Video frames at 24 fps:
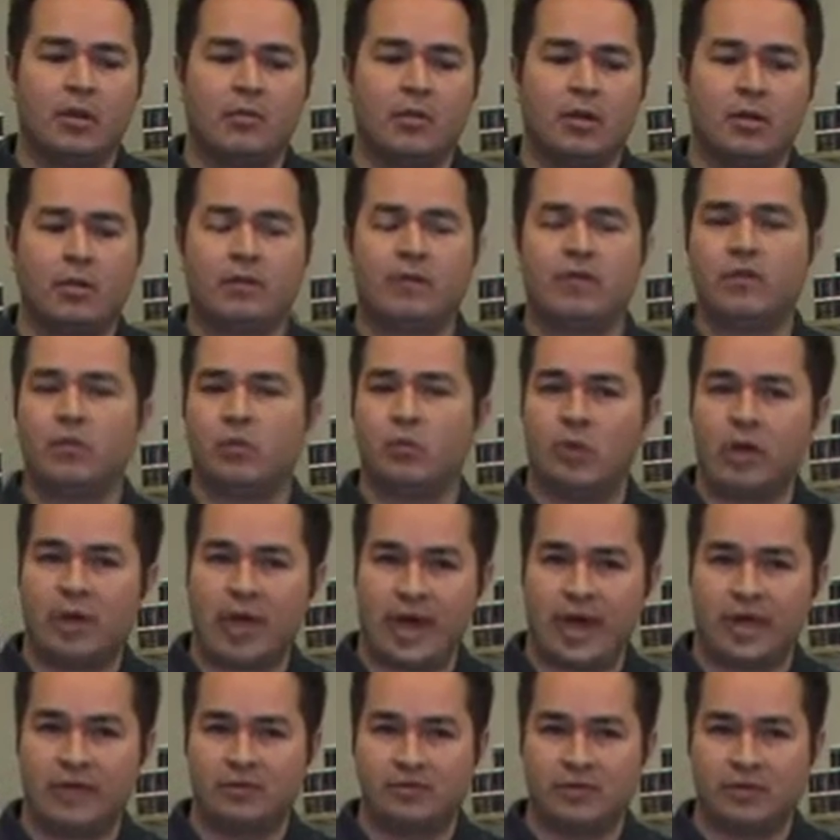But we feel what
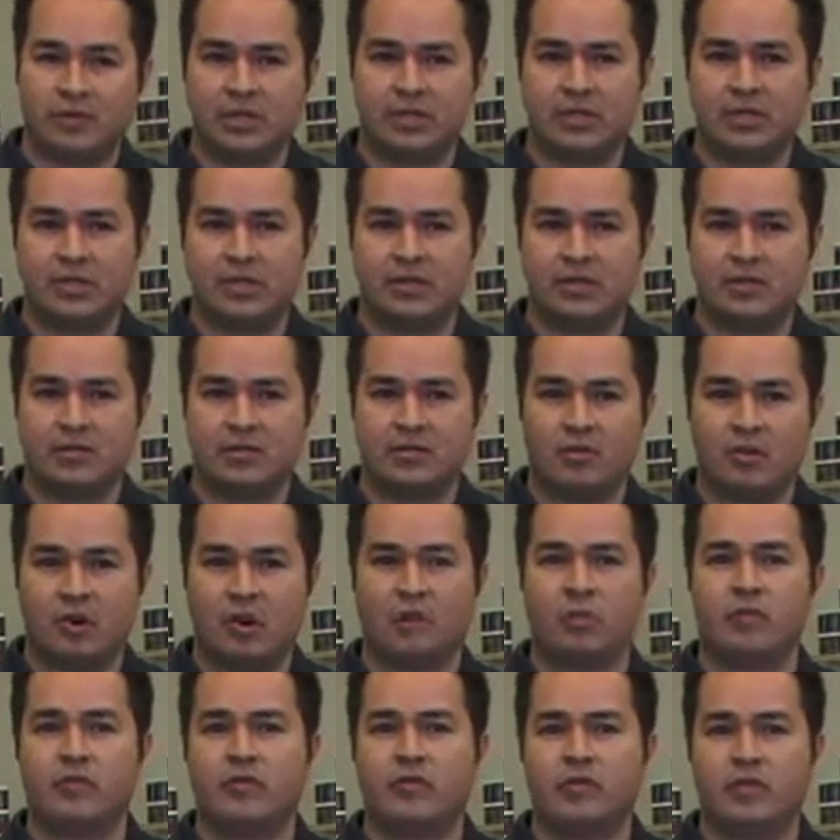has really set
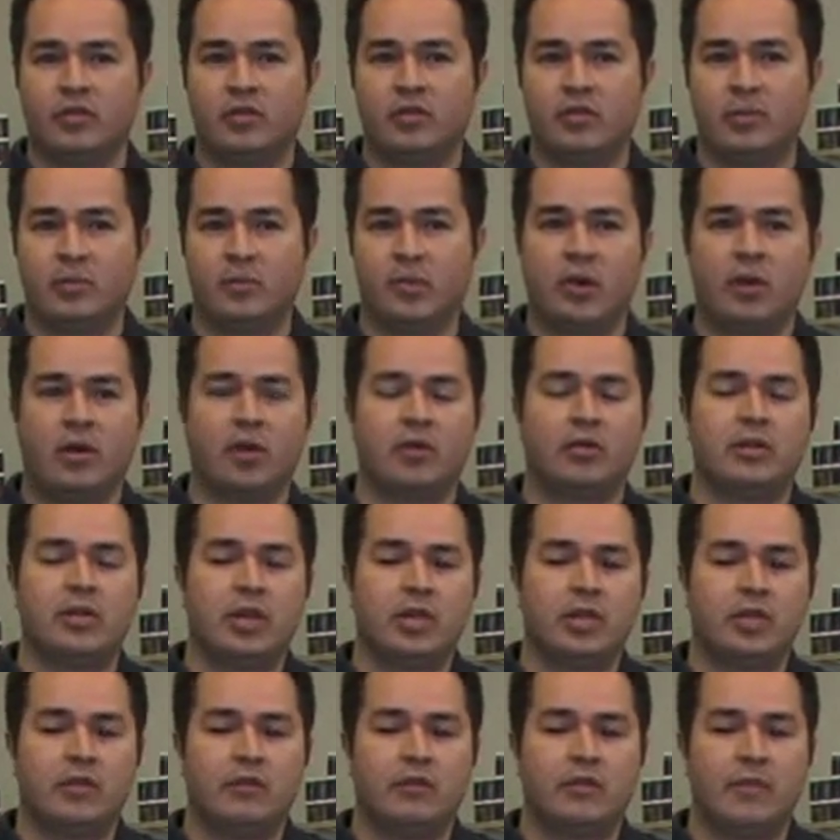ArmourFill apart
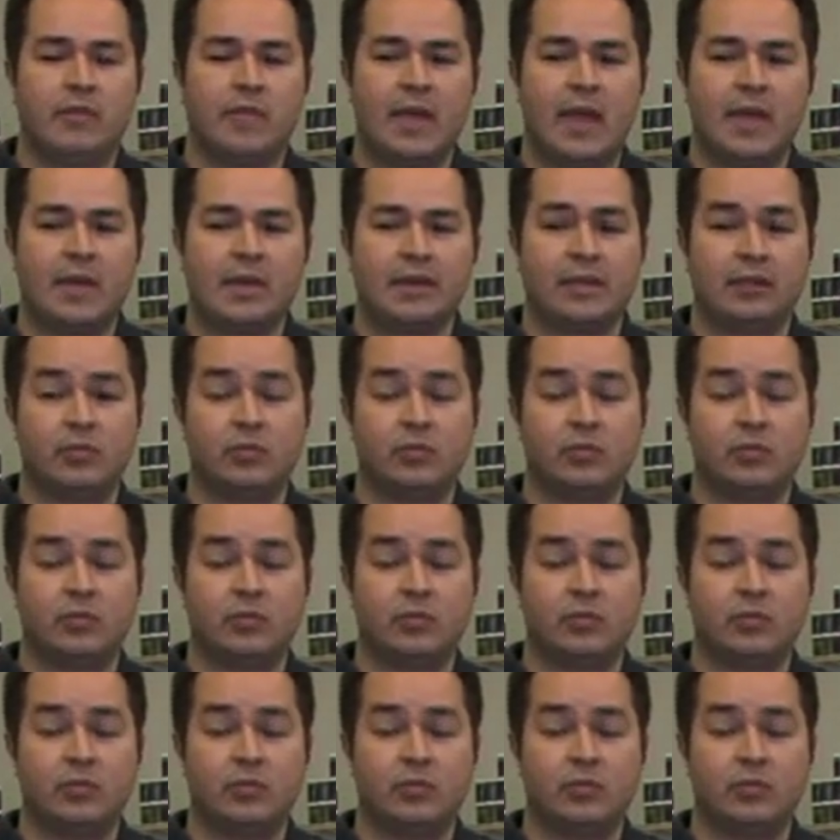from that is